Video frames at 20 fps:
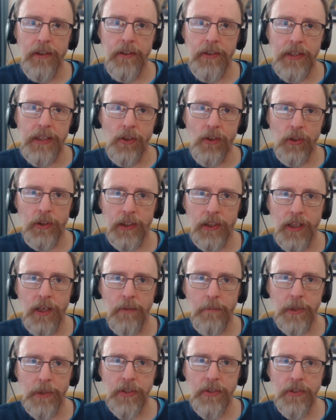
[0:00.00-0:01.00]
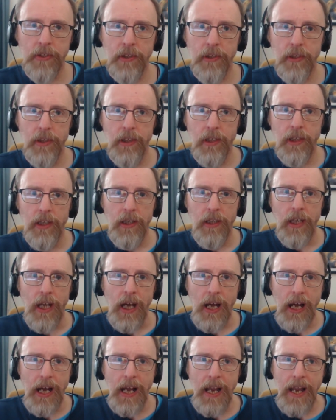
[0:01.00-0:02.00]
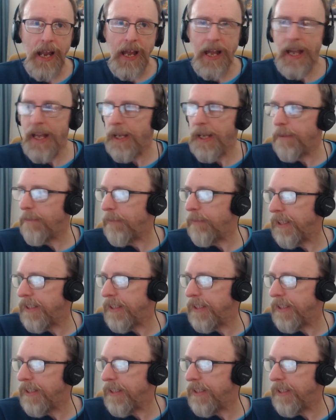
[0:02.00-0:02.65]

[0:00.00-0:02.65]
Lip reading: The Golden Compass. I am,